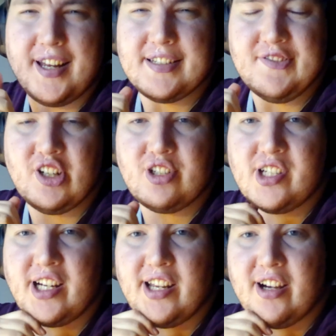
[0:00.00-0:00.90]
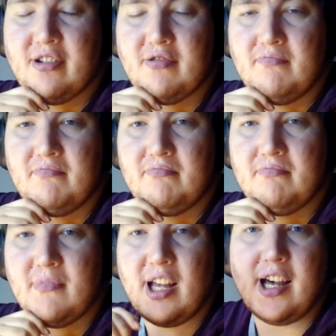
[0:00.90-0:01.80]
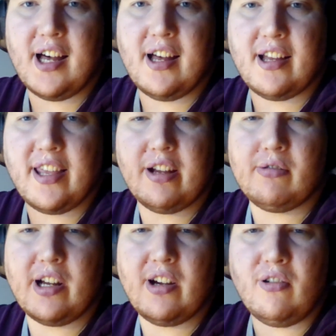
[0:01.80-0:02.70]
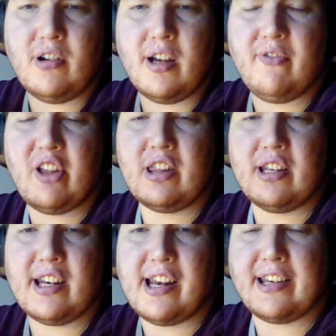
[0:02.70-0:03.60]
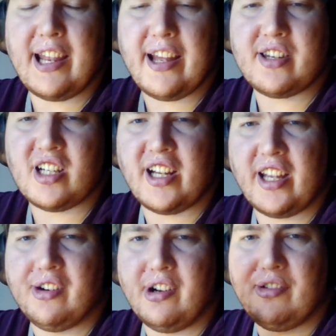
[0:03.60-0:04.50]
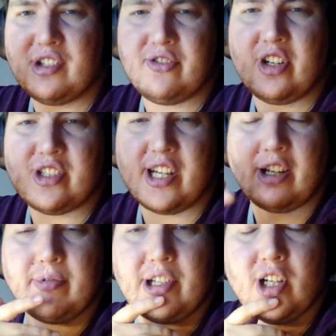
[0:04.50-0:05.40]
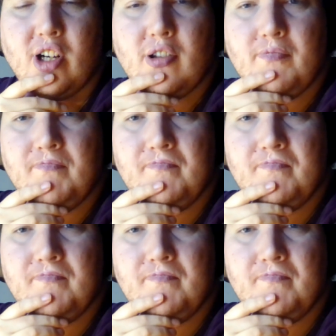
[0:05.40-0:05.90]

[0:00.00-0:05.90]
as far as I know. A hero, a villain, and an anti-hero, as far as I can recall.